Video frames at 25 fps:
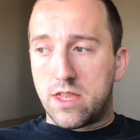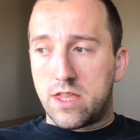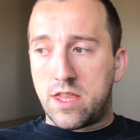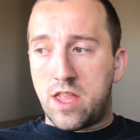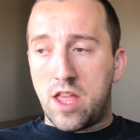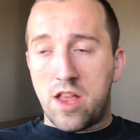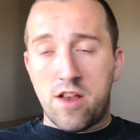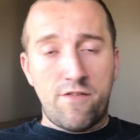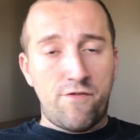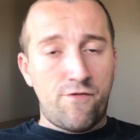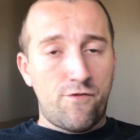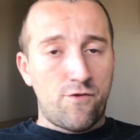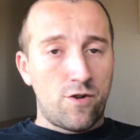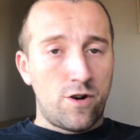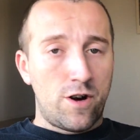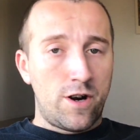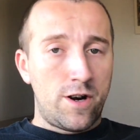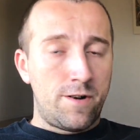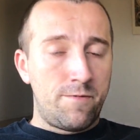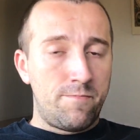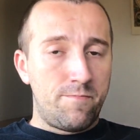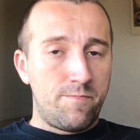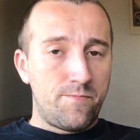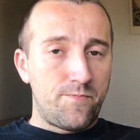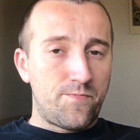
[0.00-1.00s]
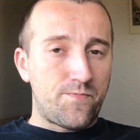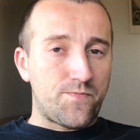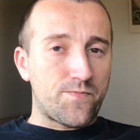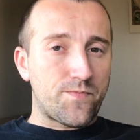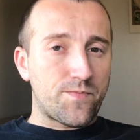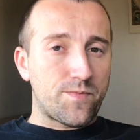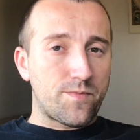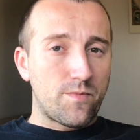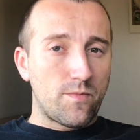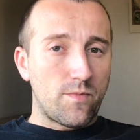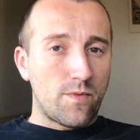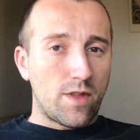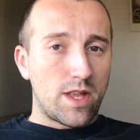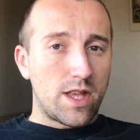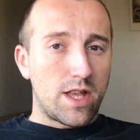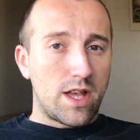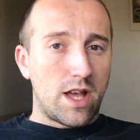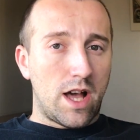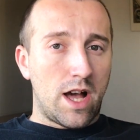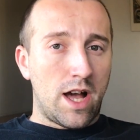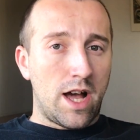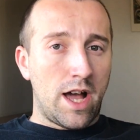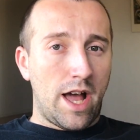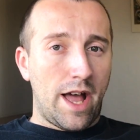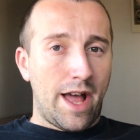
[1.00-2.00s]
Therefore,
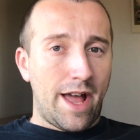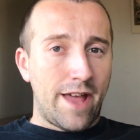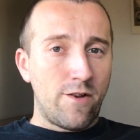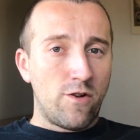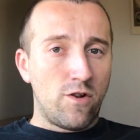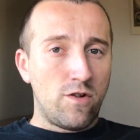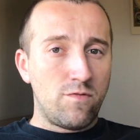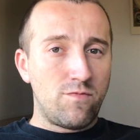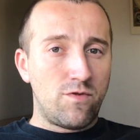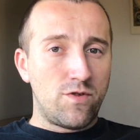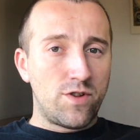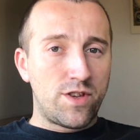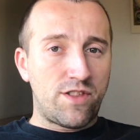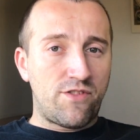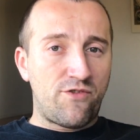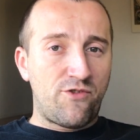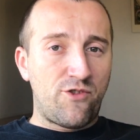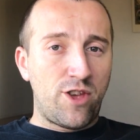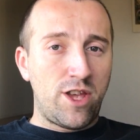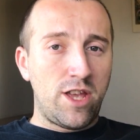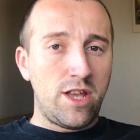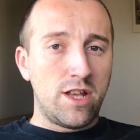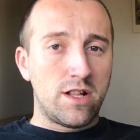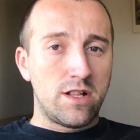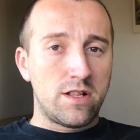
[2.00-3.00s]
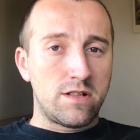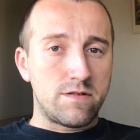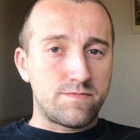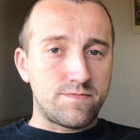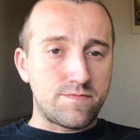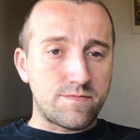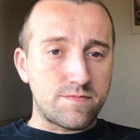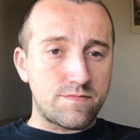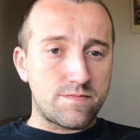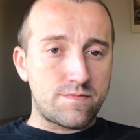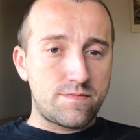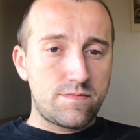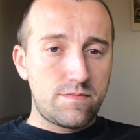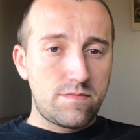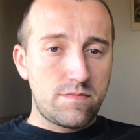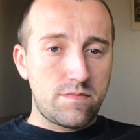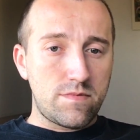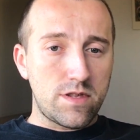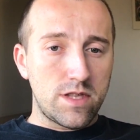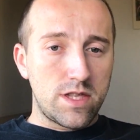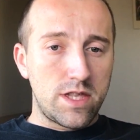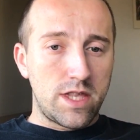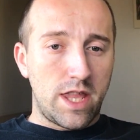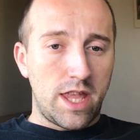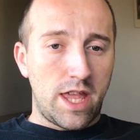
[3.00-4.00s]
I almost feel
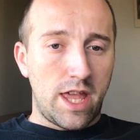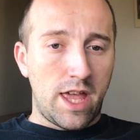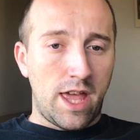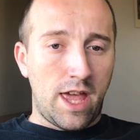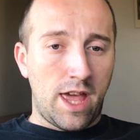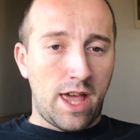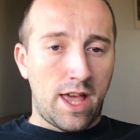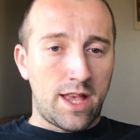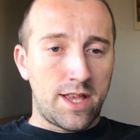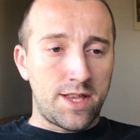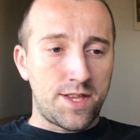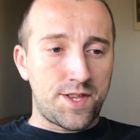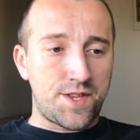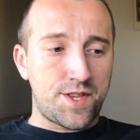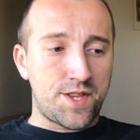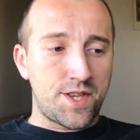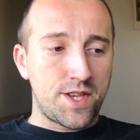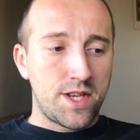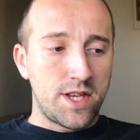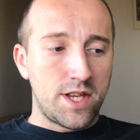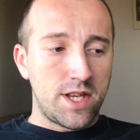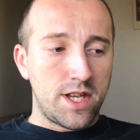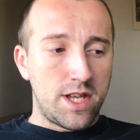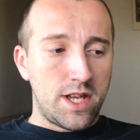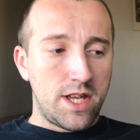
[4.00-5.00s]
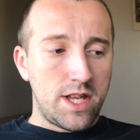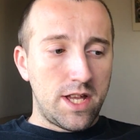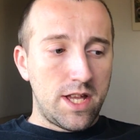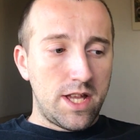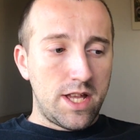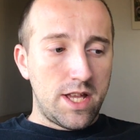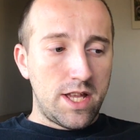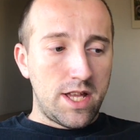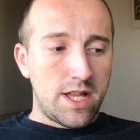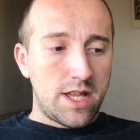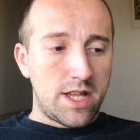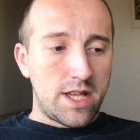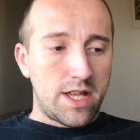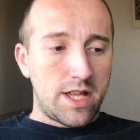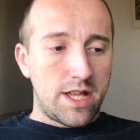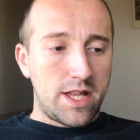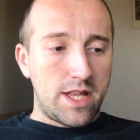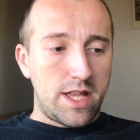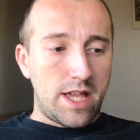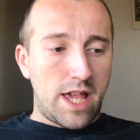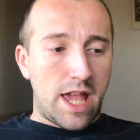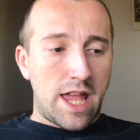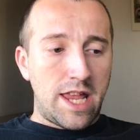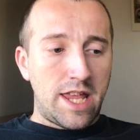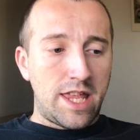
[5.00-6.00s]
as
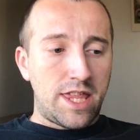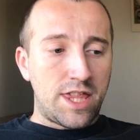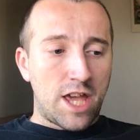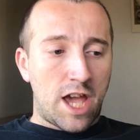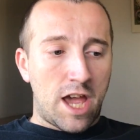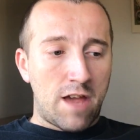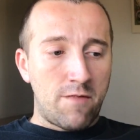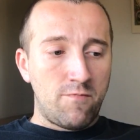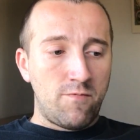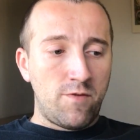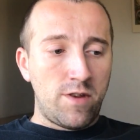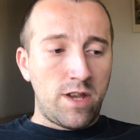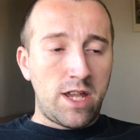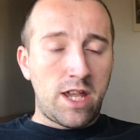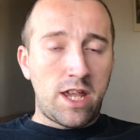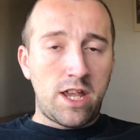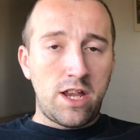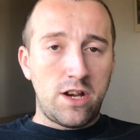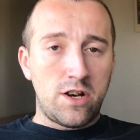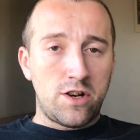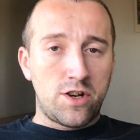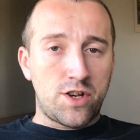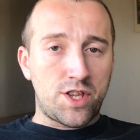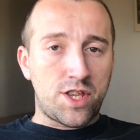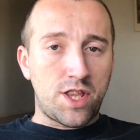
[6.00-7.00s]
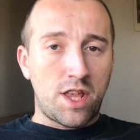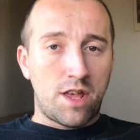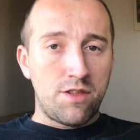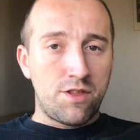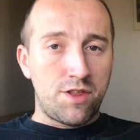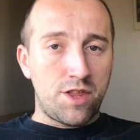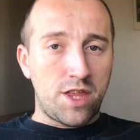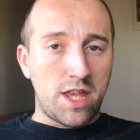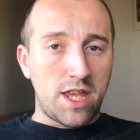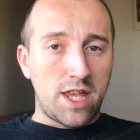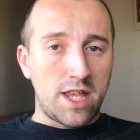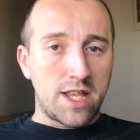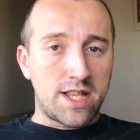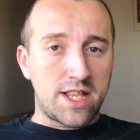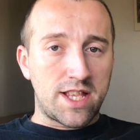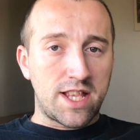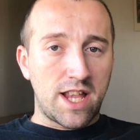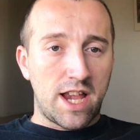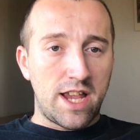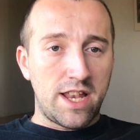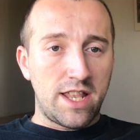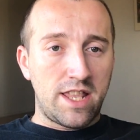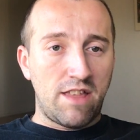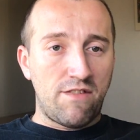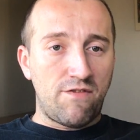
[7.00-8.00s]
anytime we hear something is
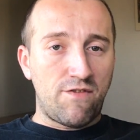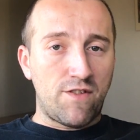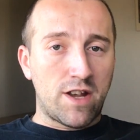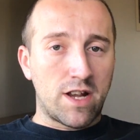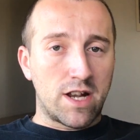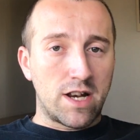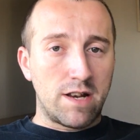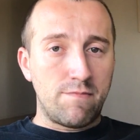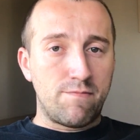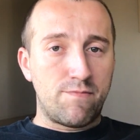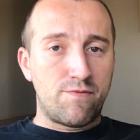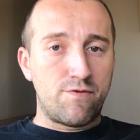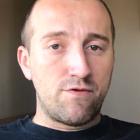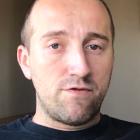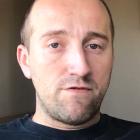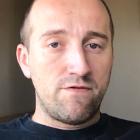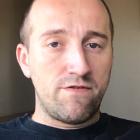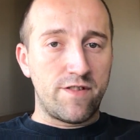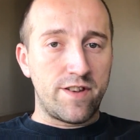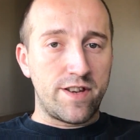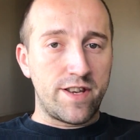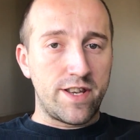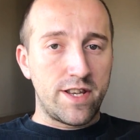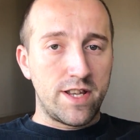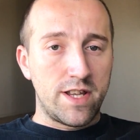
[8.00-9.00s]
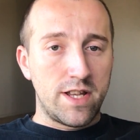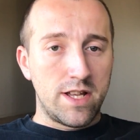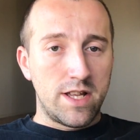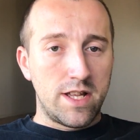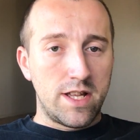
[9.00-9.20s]
scientifically proven,